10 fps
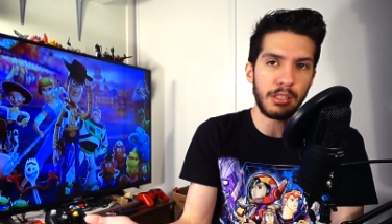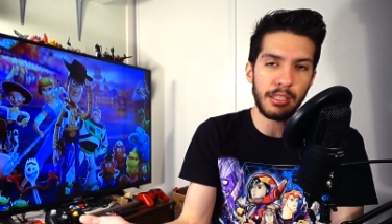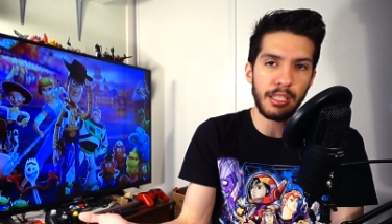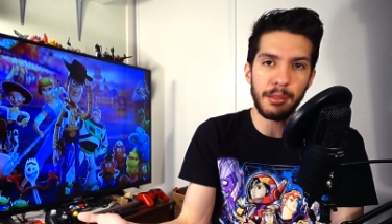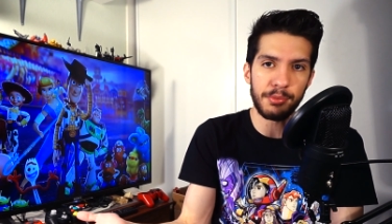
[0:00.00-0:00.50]

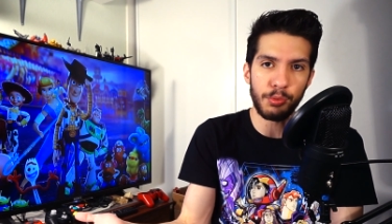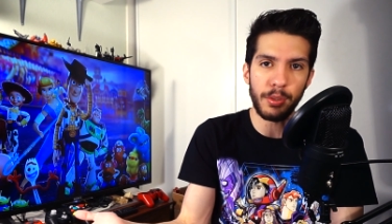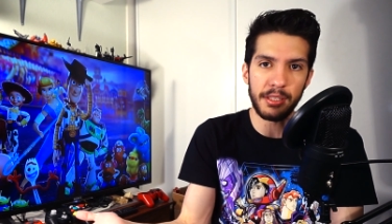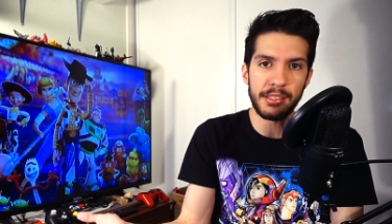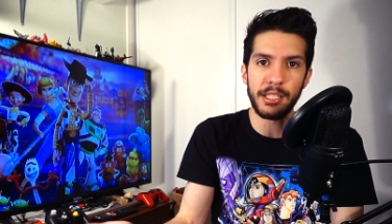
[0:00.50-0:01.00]
comes
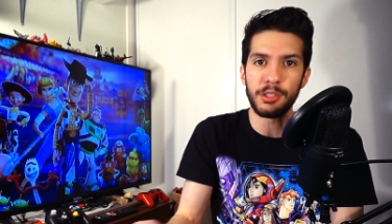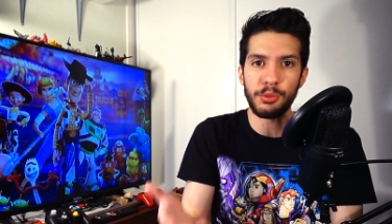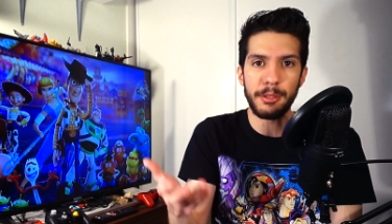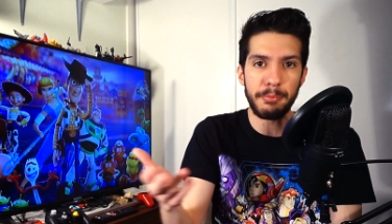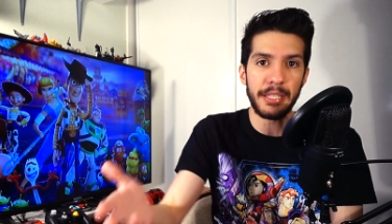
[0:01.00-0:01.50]
with the
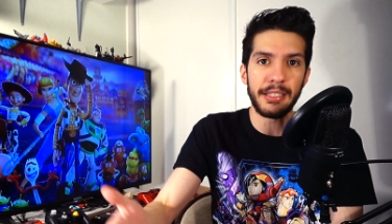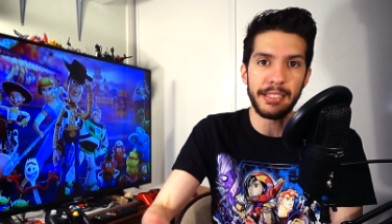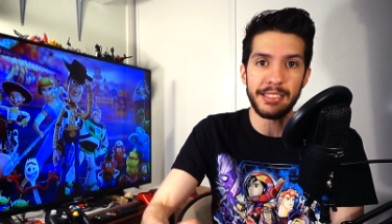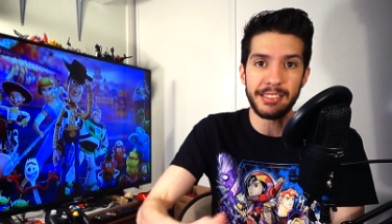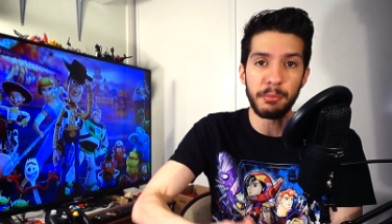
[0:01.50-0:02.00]
territory, being that
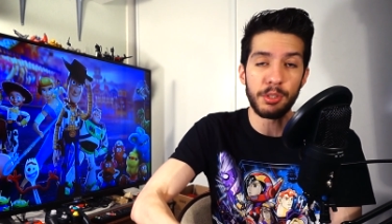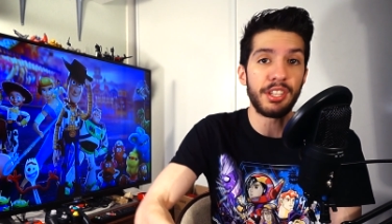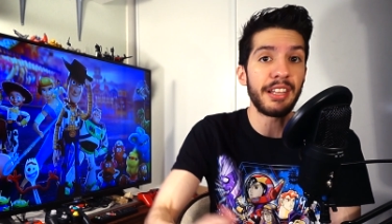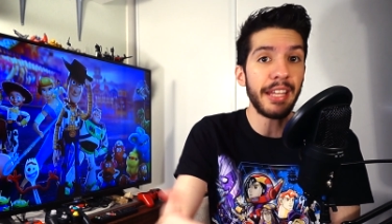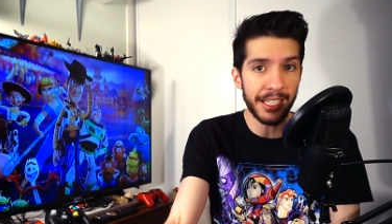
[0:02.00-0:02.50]
this is the
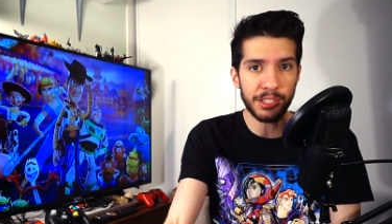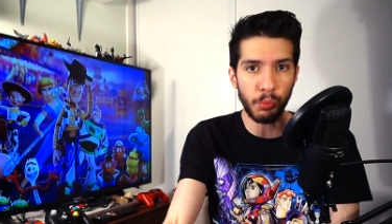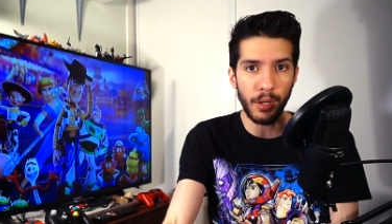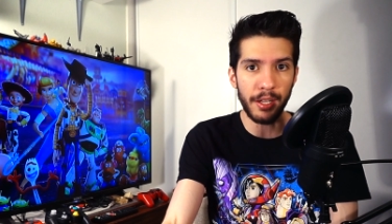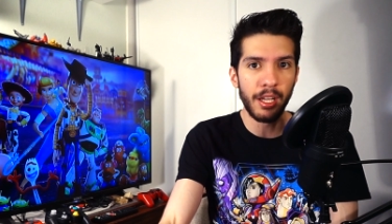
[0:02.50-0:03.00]
most latest
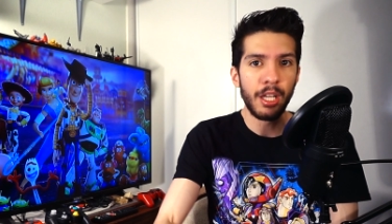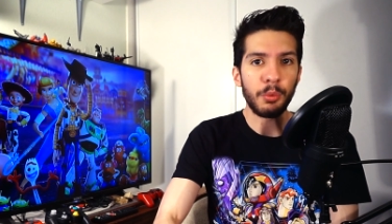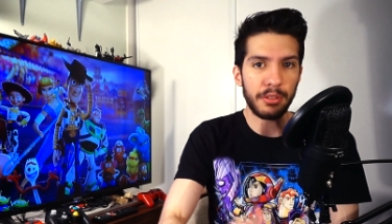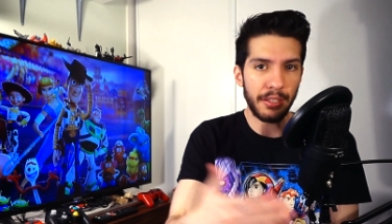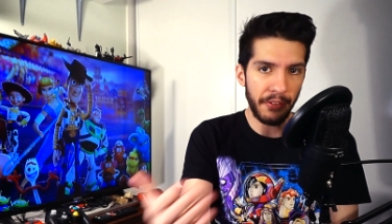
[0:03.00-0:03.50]
one
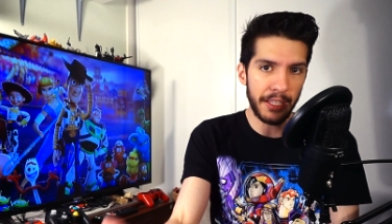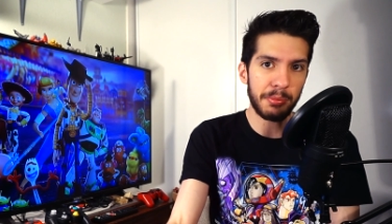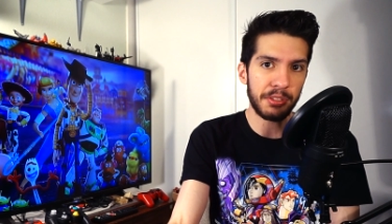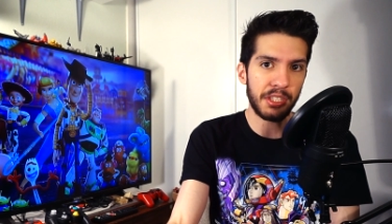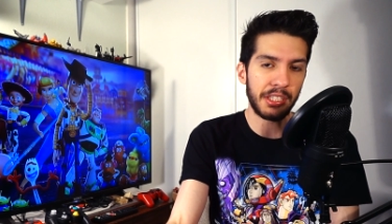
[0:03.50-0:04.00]
with the
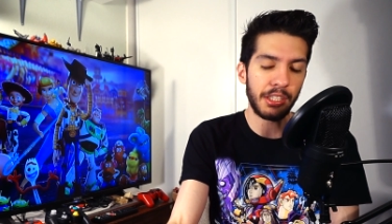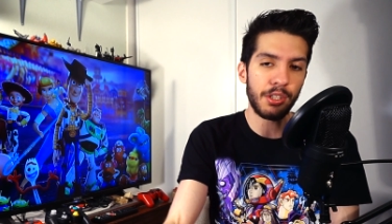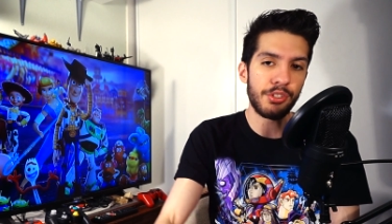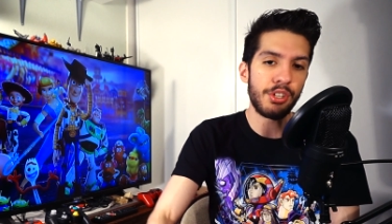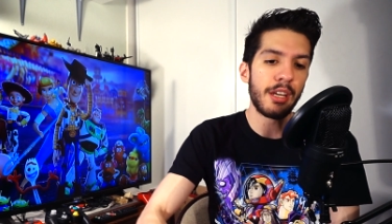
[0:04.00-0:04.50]
advancements in
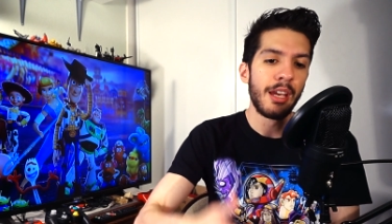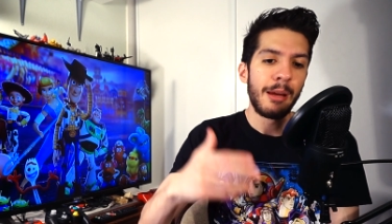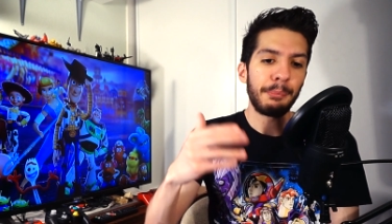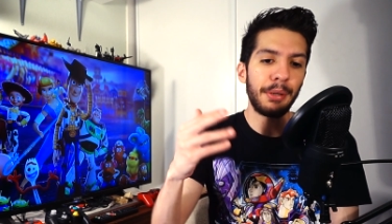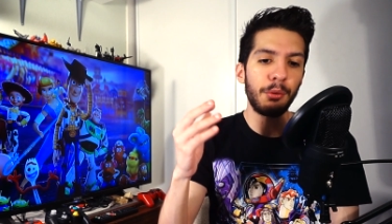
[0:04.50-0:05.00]
technology.
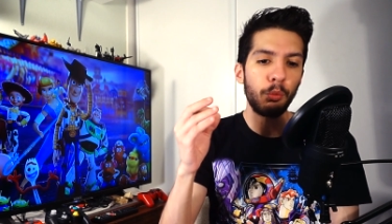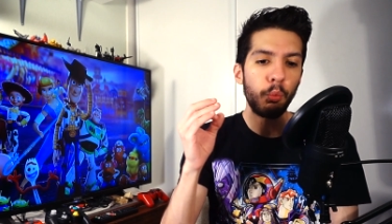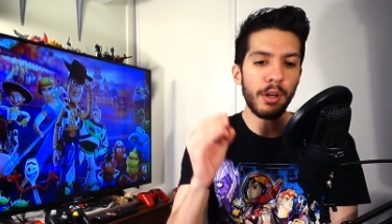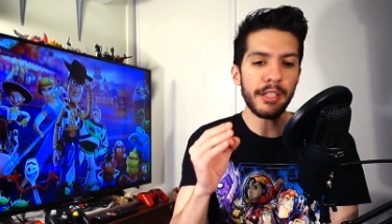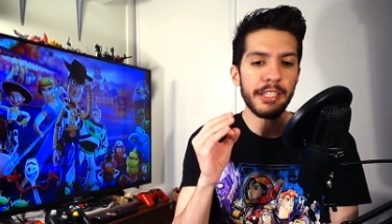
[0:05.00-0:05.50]
But
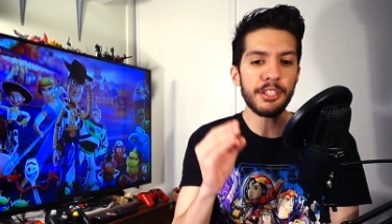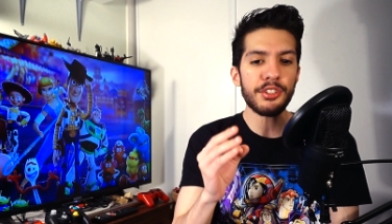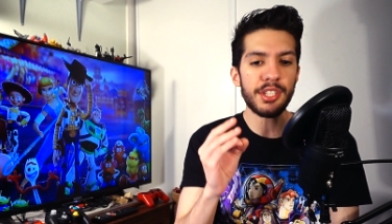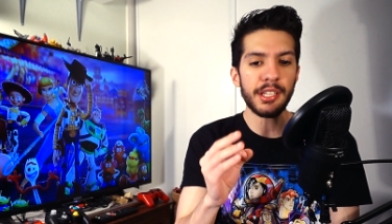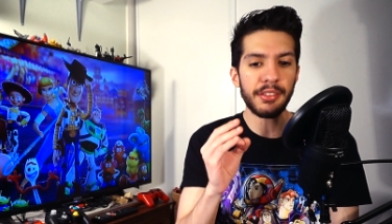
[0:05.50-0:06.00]
one
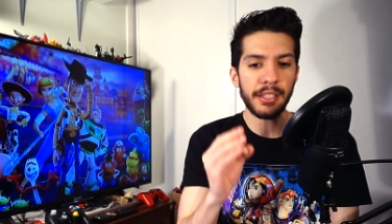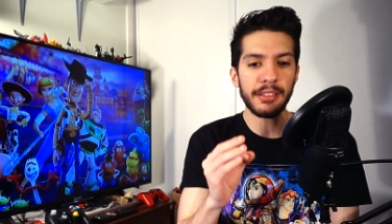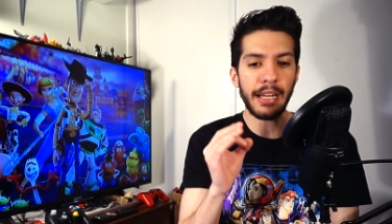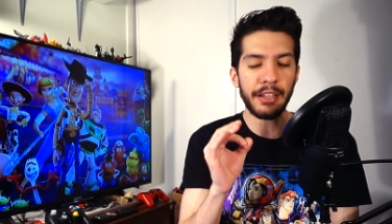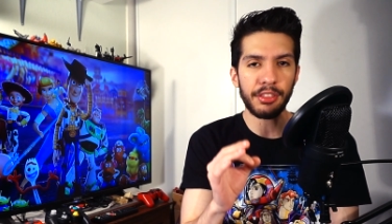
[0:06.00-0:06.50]
interesting thing
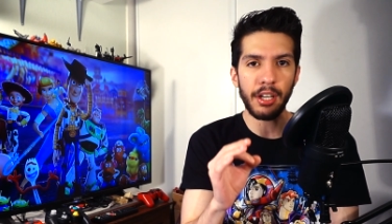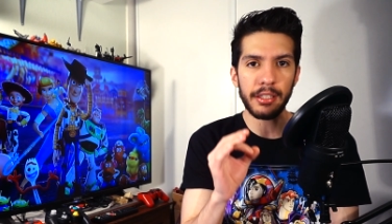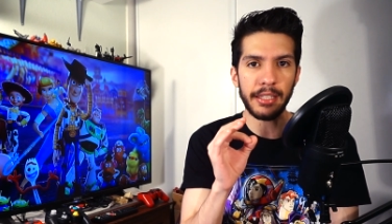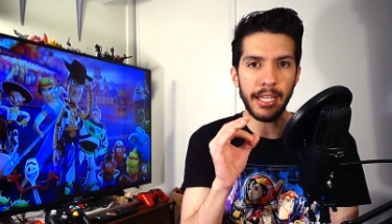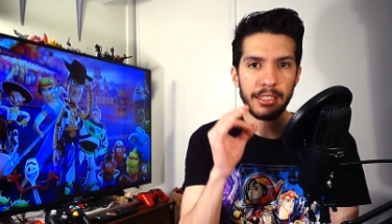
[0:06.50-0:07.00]
that I
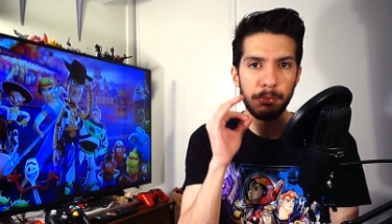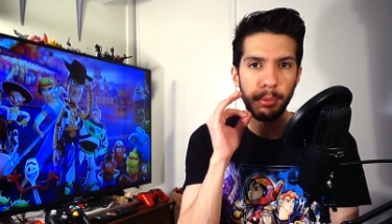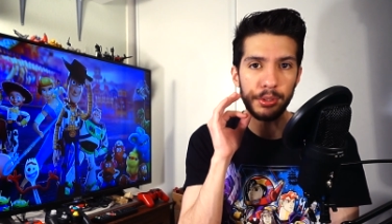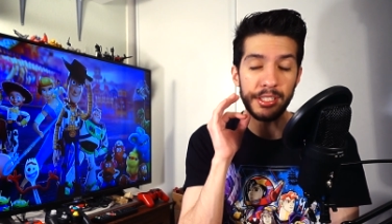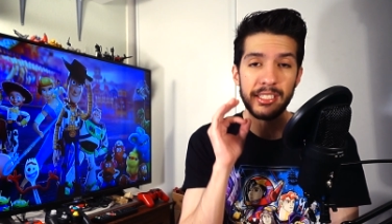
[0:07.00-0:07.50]
thought that
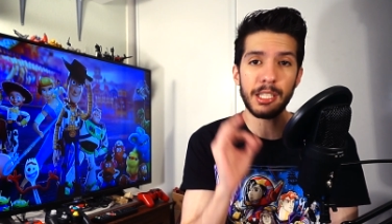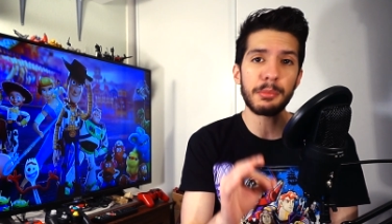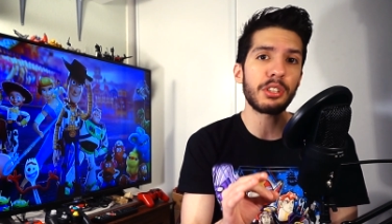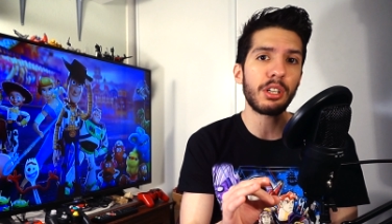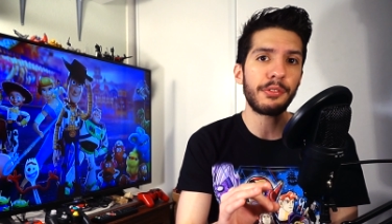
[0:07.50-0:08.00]
both the
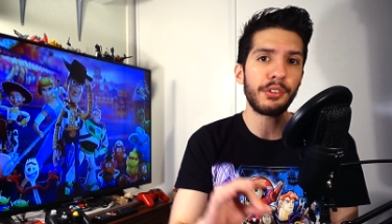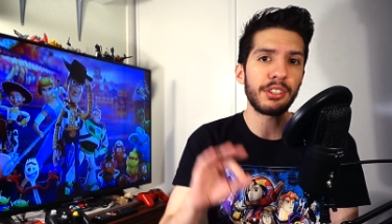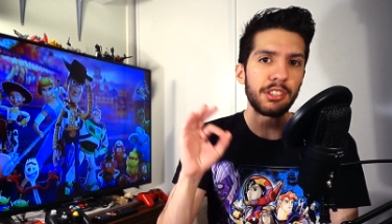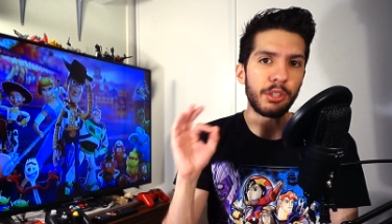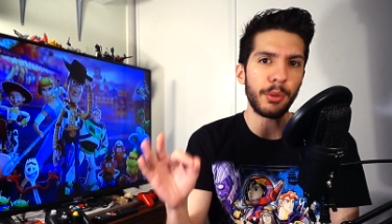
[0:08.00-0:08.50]
cinematographer
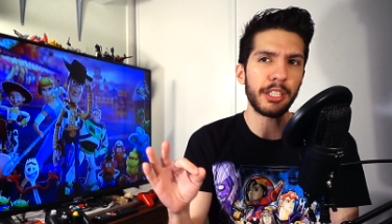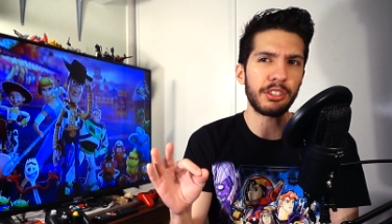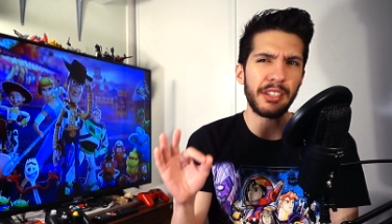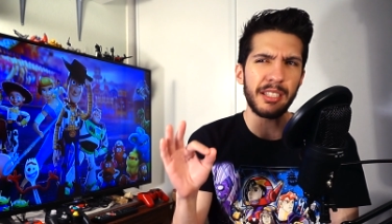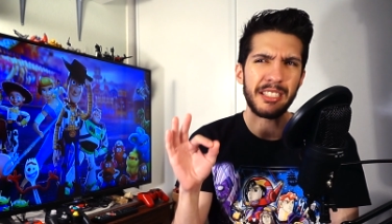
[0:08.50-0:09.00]
and the
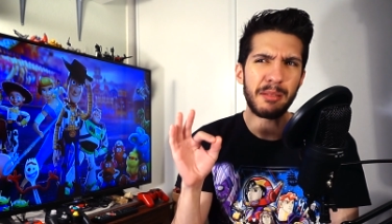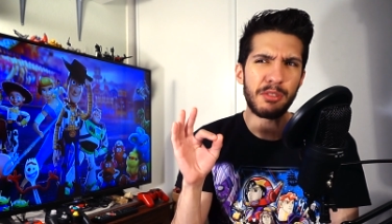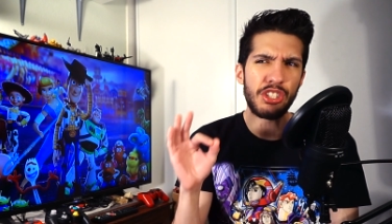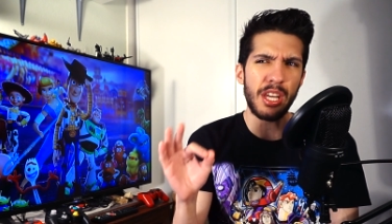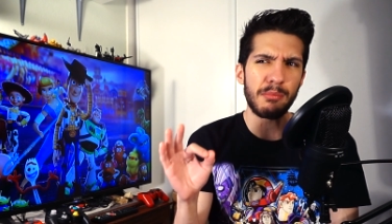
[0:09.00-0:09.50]
director, I think his name
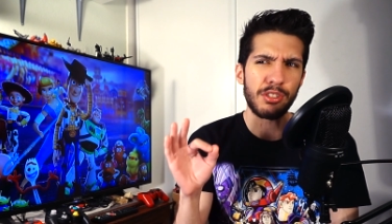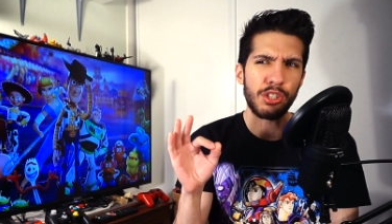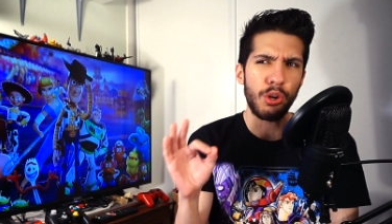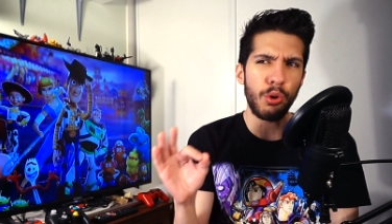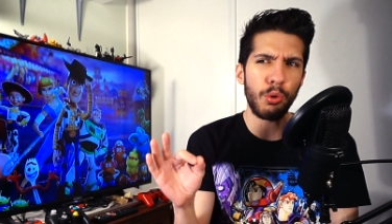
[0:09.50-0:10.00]
is James
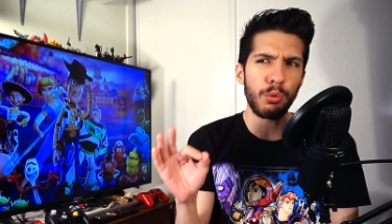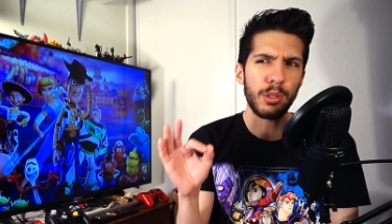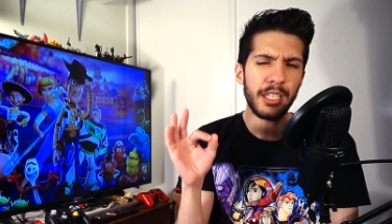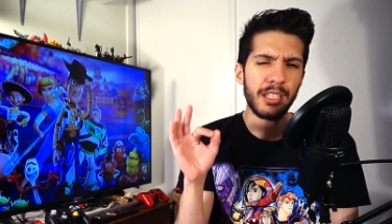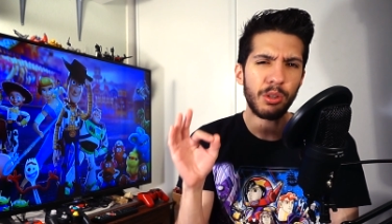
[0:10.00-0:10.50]

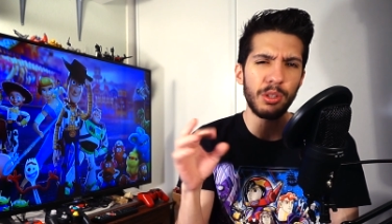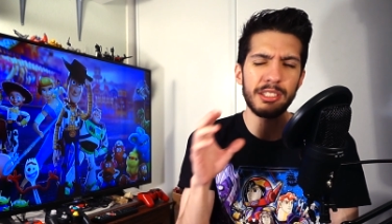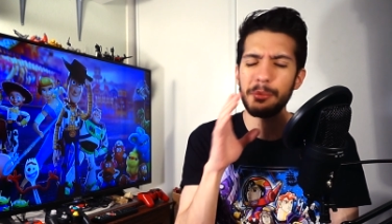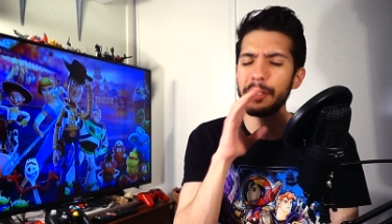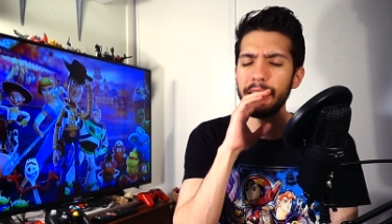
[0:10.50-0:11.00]
Cooley, Cooley
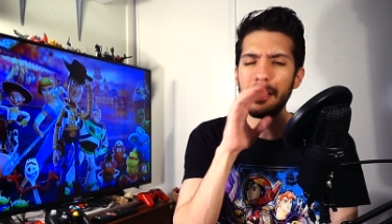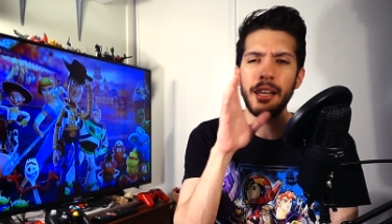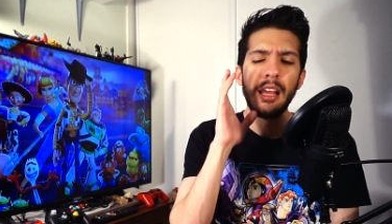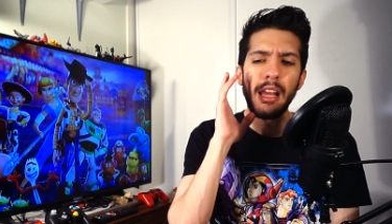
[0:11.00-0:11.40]
something like that,